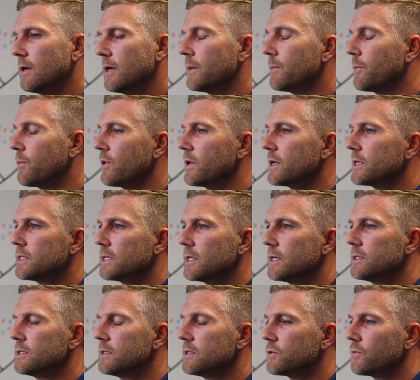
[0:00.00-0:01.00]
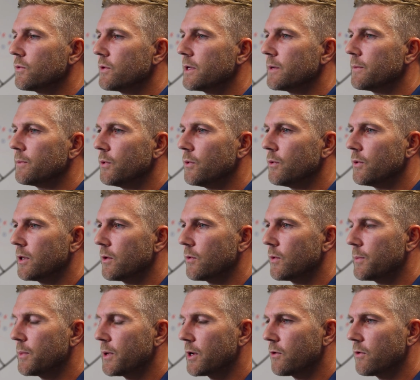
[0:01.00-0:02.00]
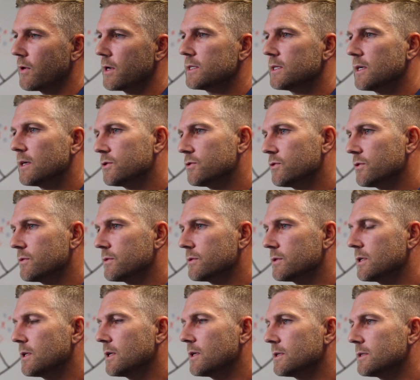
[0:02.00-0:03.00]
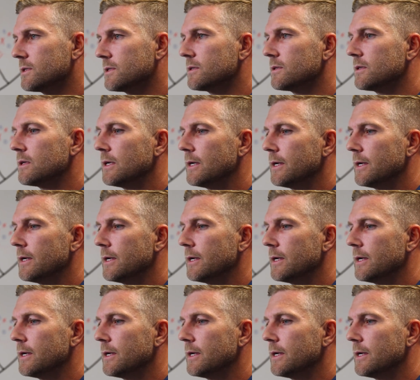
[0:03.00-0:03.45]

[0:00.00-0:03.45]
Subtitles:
in pre-season, it's really important that we progress our drills that's